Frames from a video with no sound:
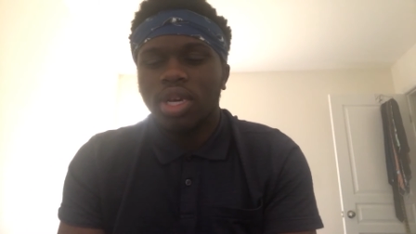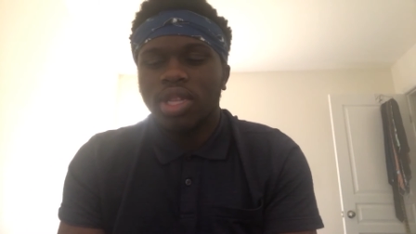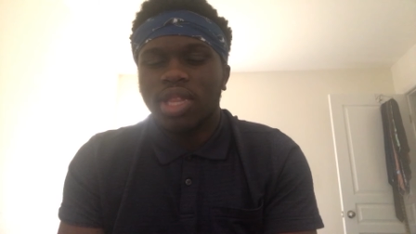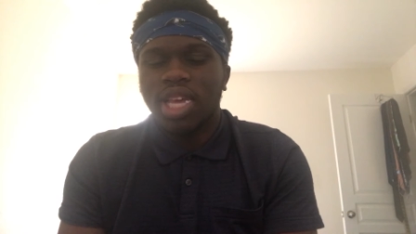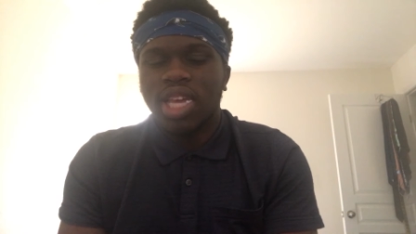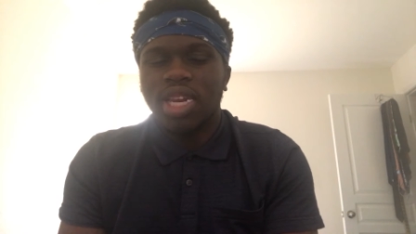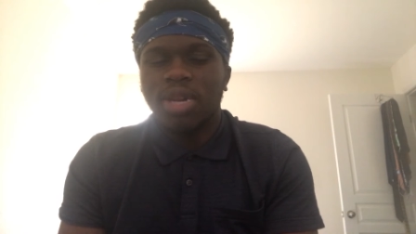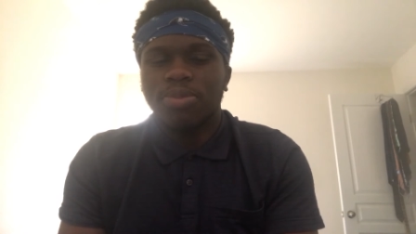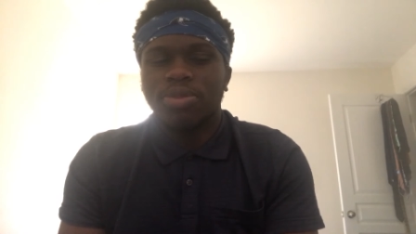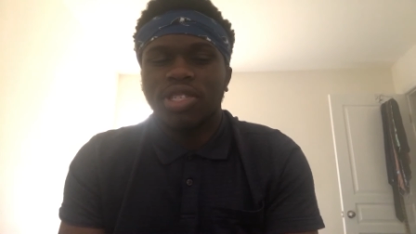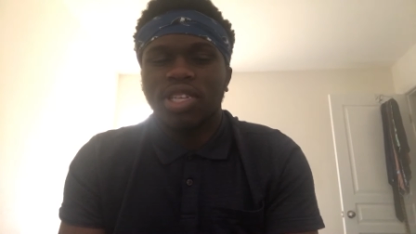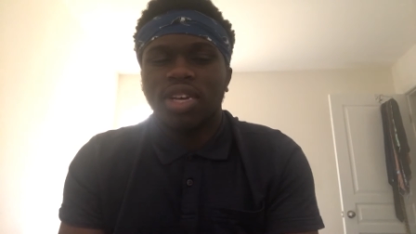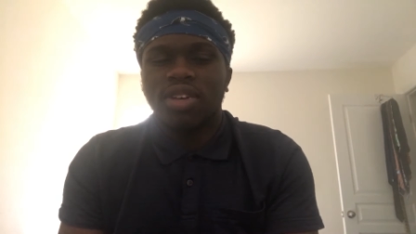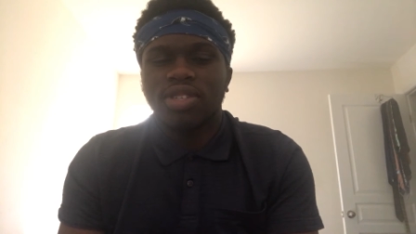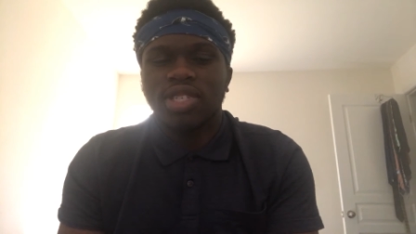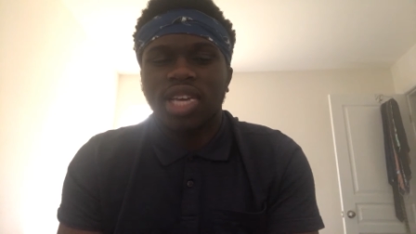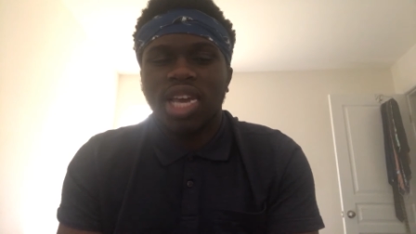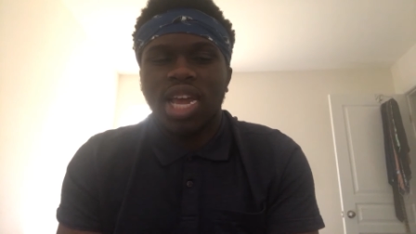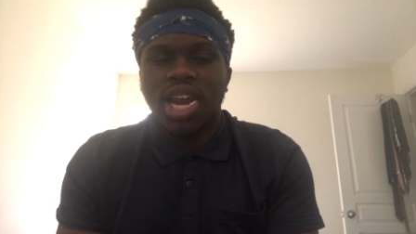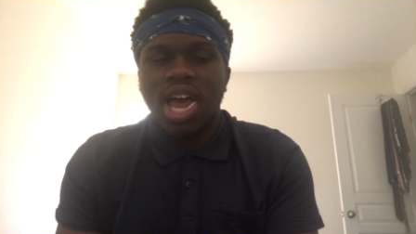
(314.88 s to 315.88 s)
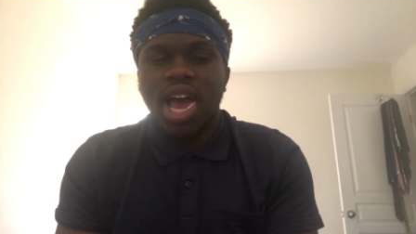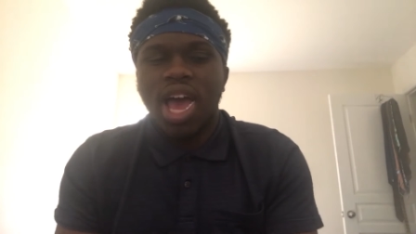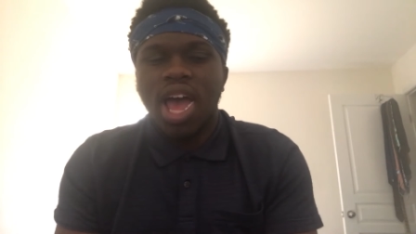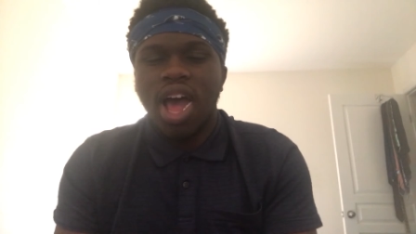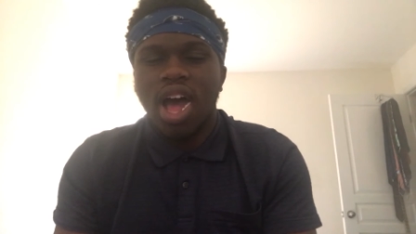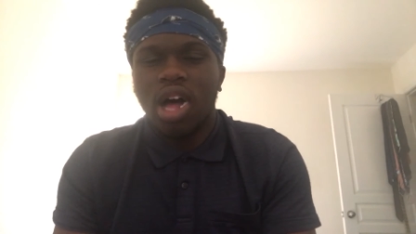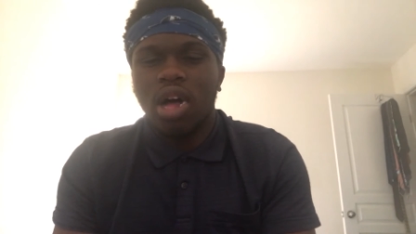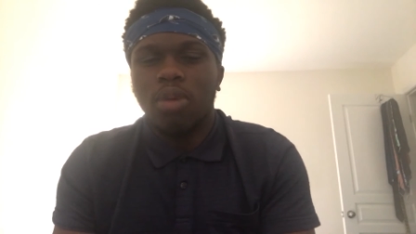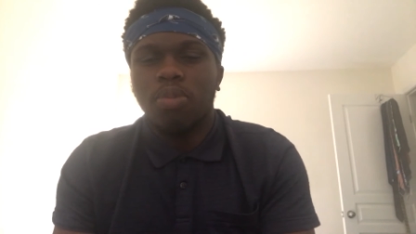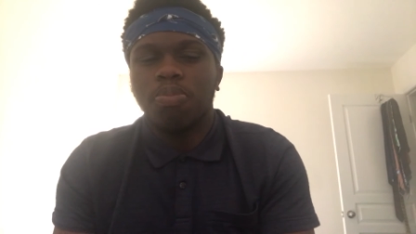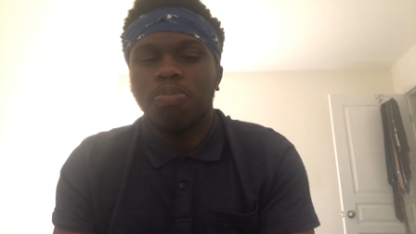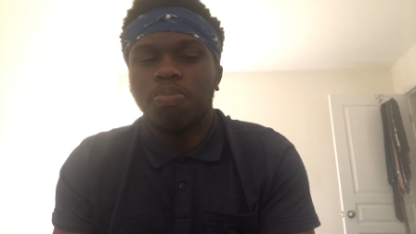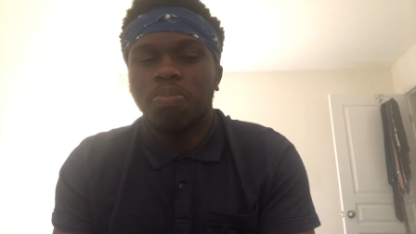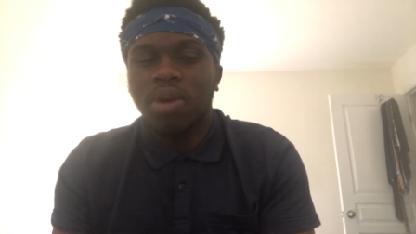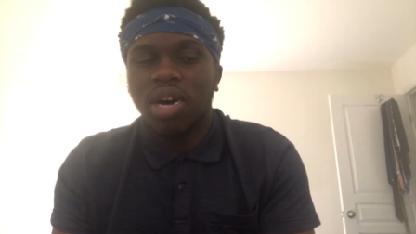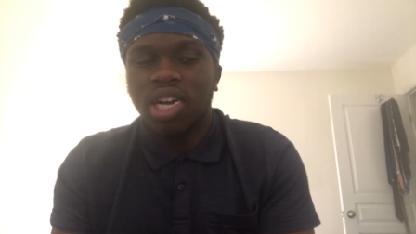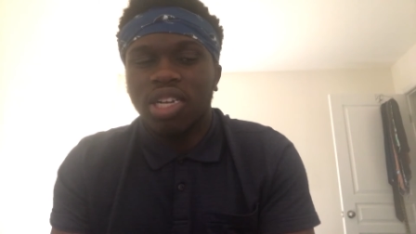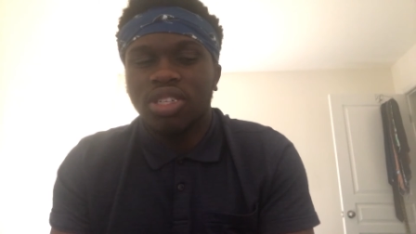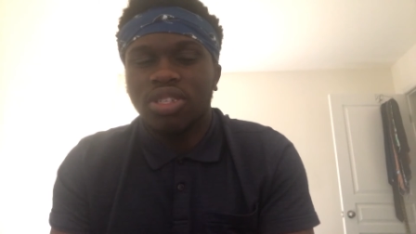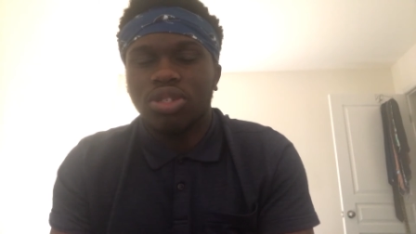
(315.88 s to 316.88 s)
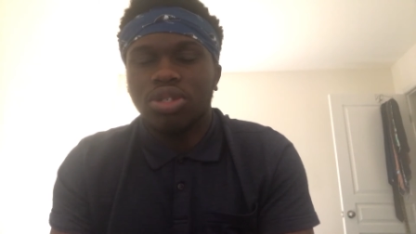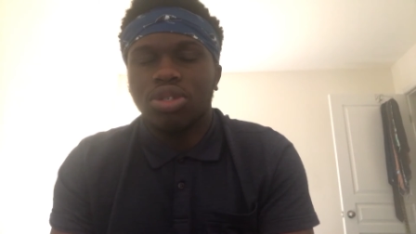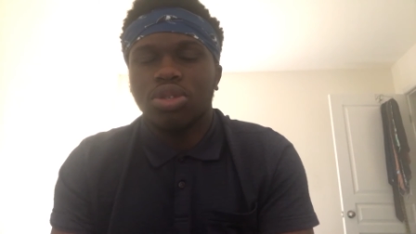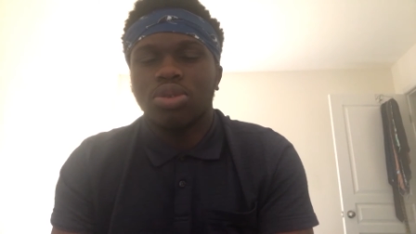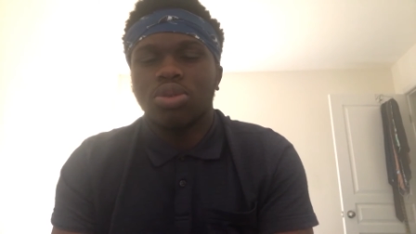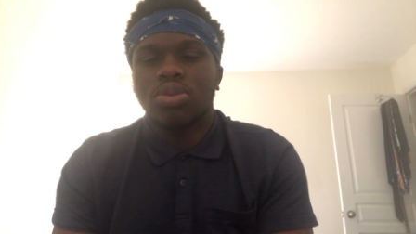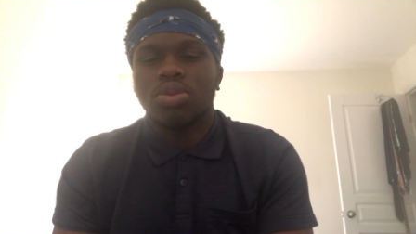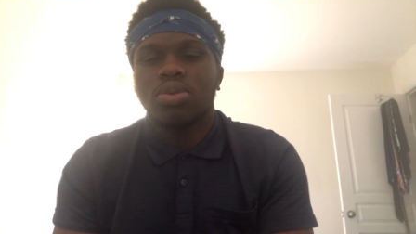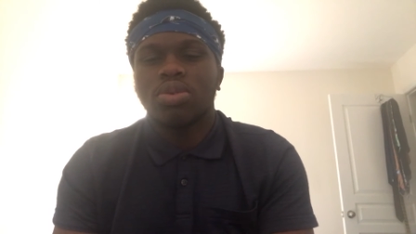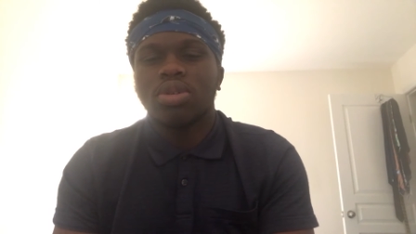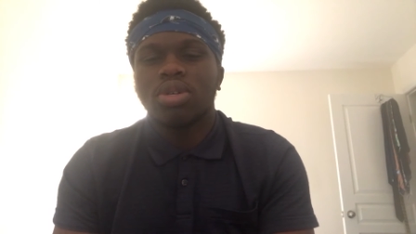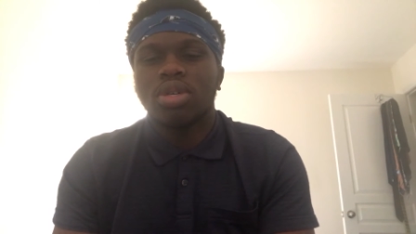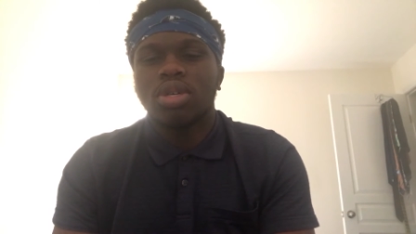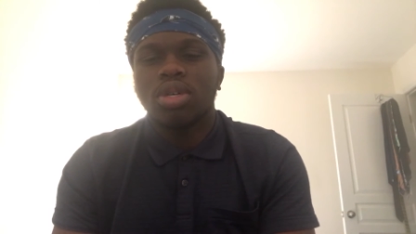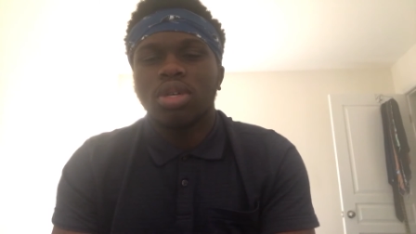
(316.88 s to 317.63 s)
they themselves cannot help but to